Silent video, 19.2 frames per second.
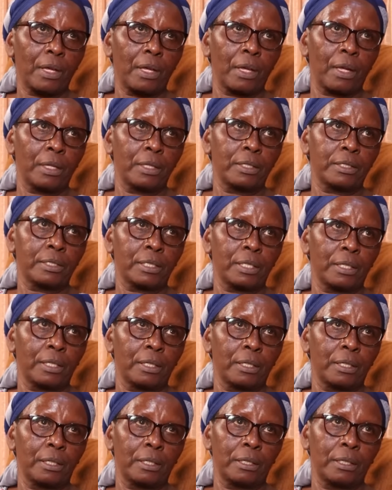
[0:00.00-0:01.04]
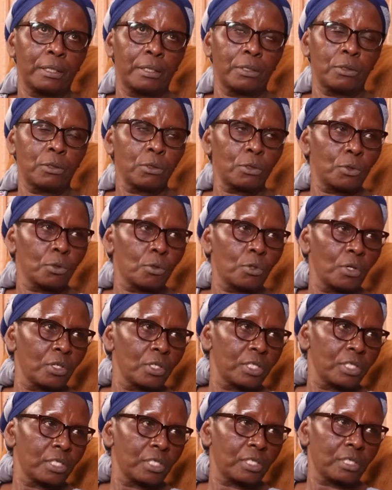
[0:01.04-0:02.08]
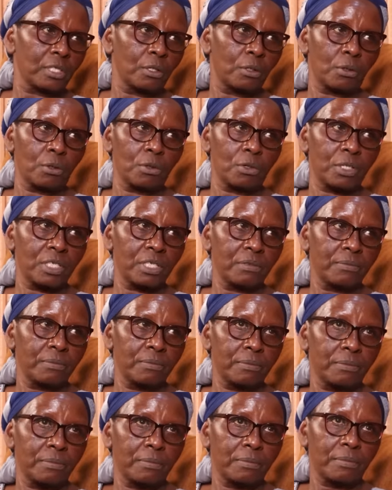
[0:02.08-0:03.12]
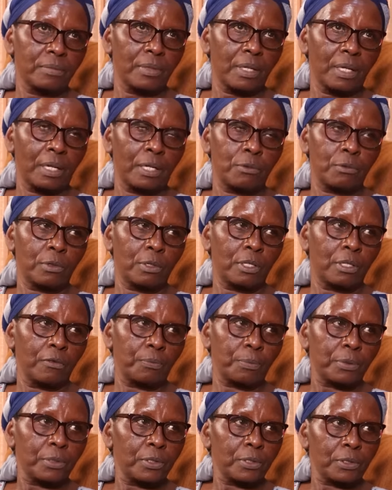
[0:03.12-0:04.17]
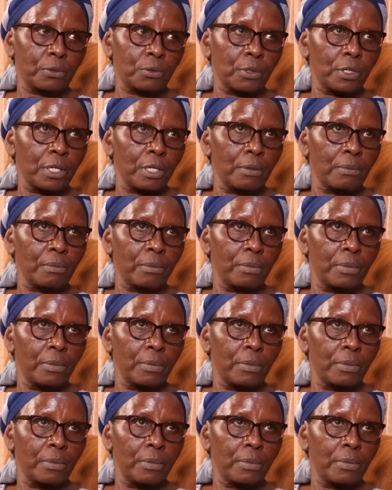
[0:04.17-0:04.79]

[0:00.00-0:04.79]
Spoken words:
And due to God's glory, and we give praise to him,